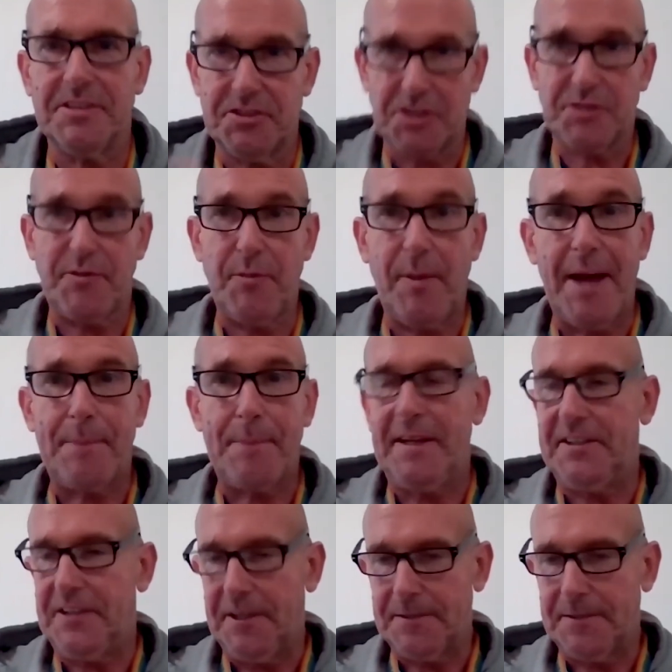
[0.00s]
just for my
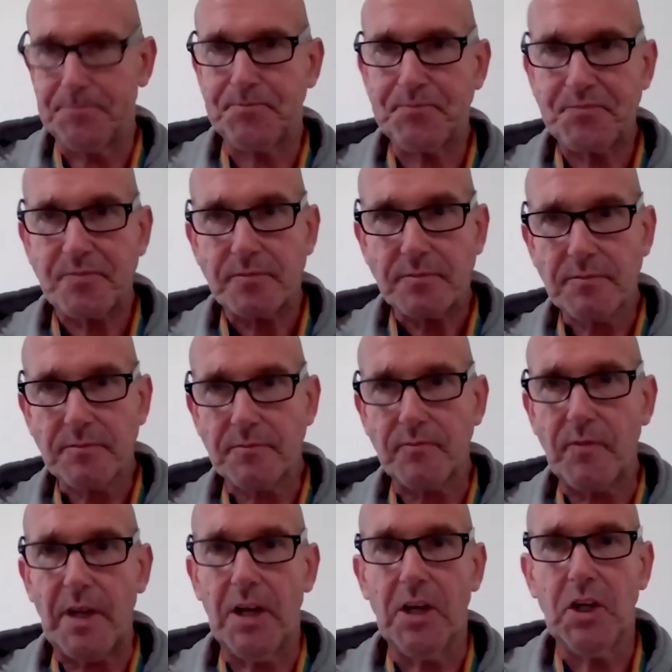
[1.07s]
opinion,
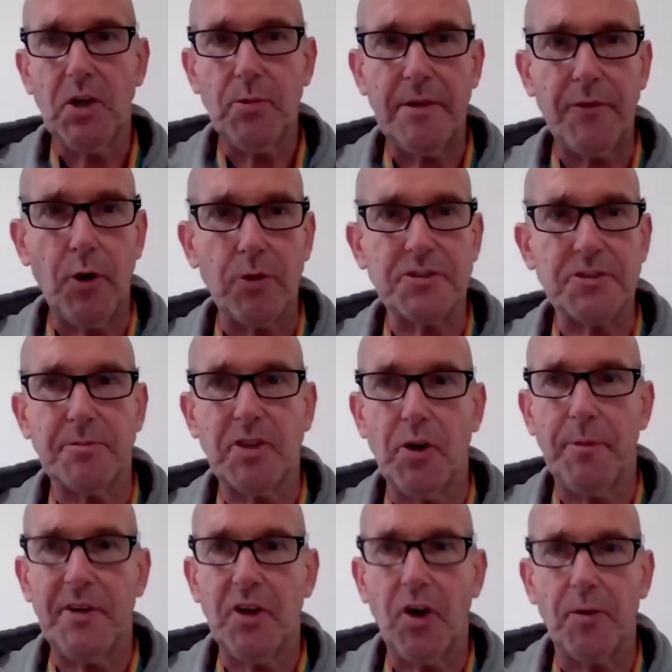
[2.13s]
with autumn
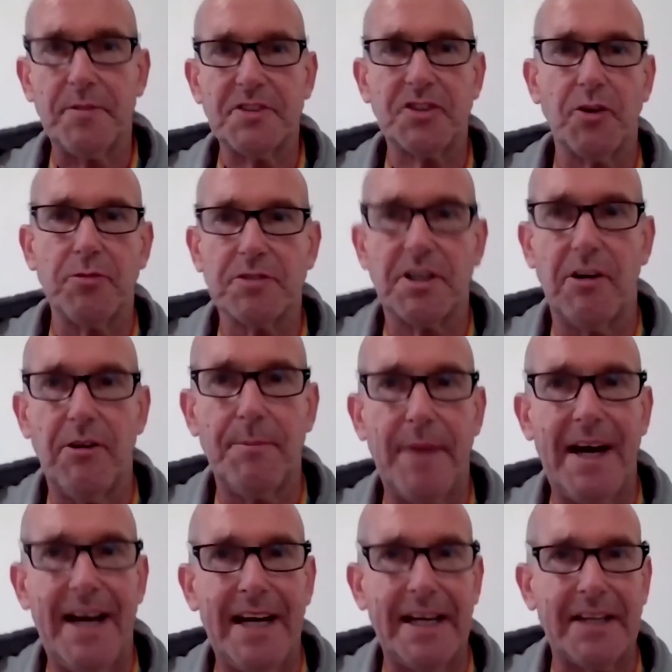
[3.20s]
coming up, school's going
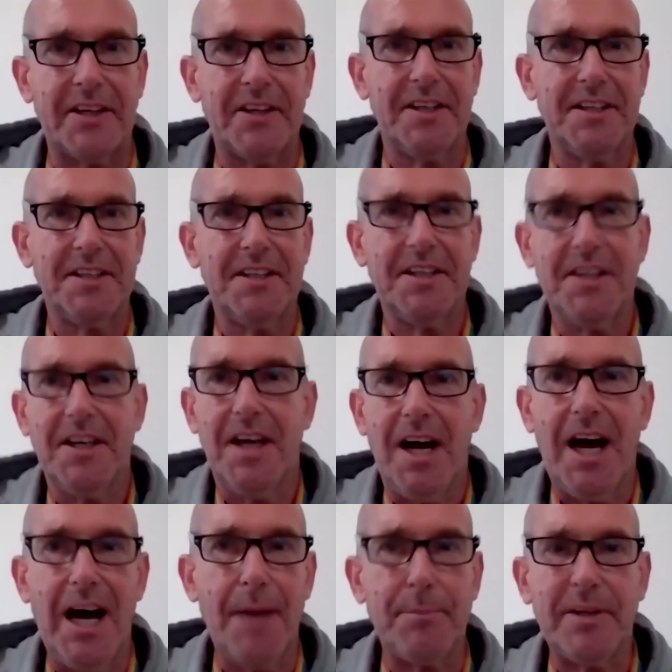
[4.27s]
back,
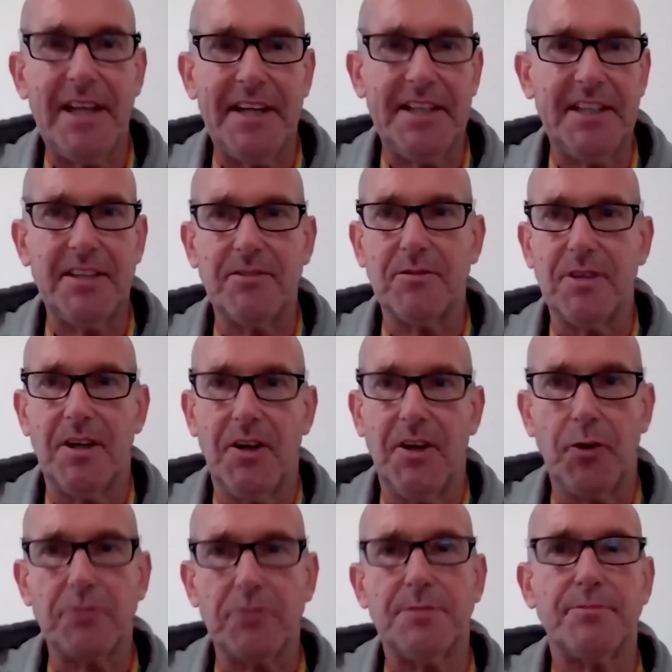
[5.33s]
I'm planning an
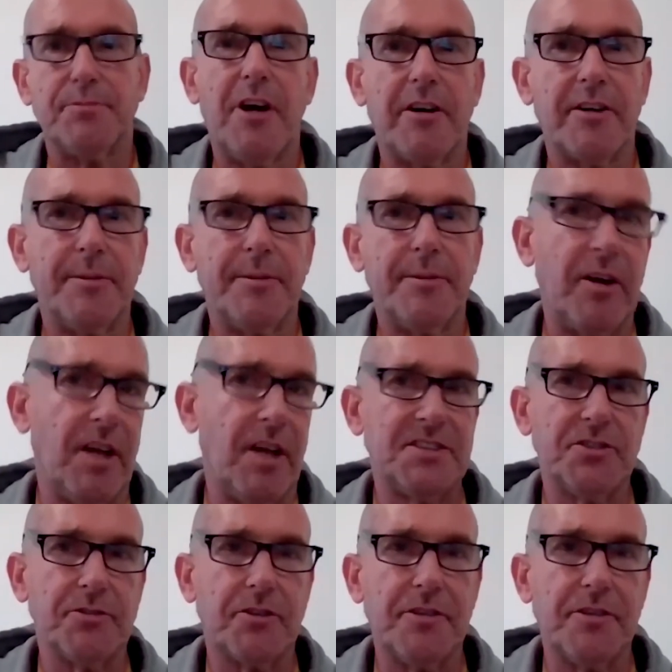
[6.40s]
autumn program online
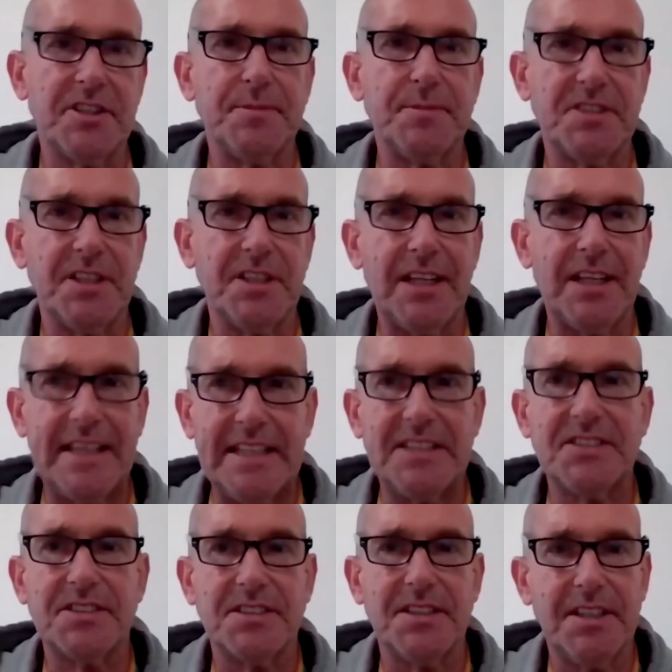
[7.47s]
till Christmas at
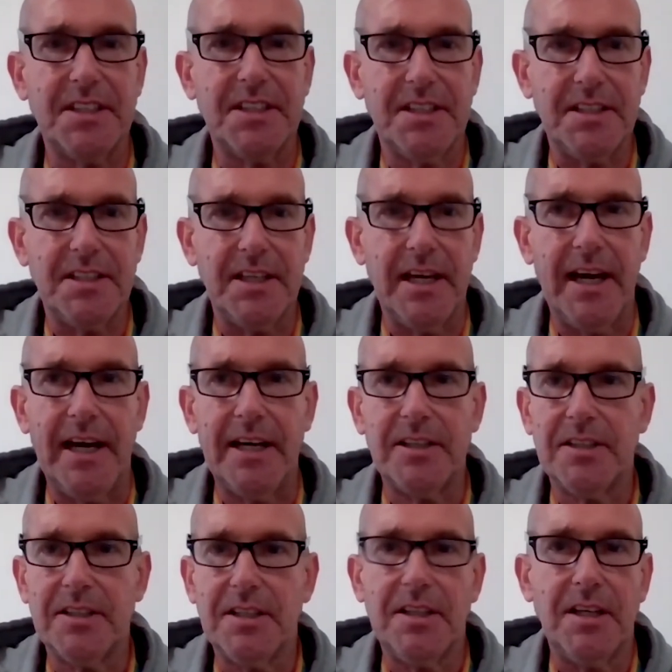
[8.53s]
least. Yeah.
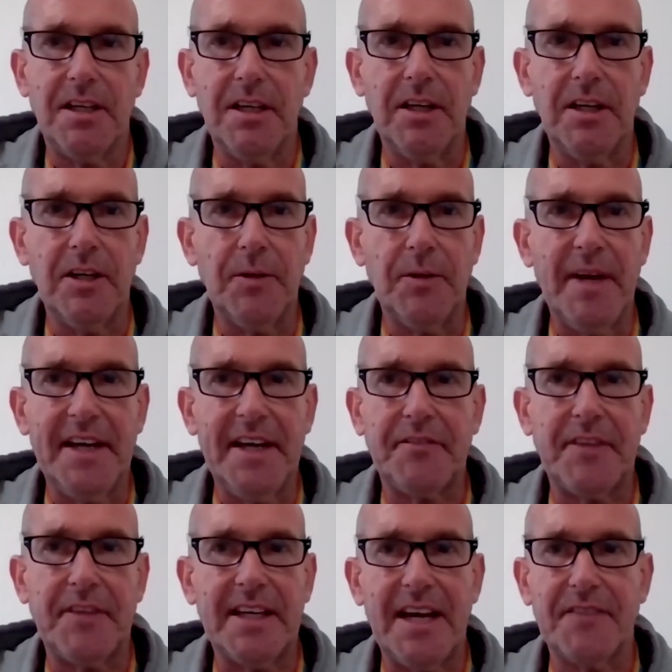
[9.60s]
Um,
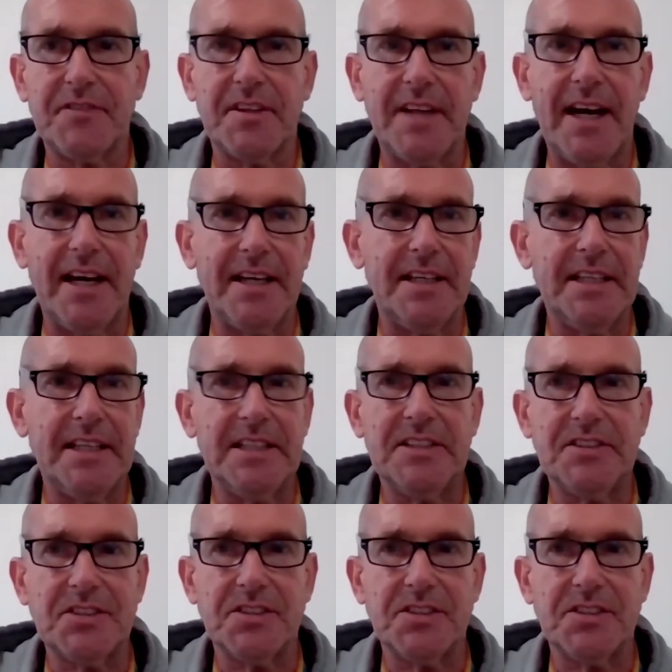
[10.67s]
anything after that is,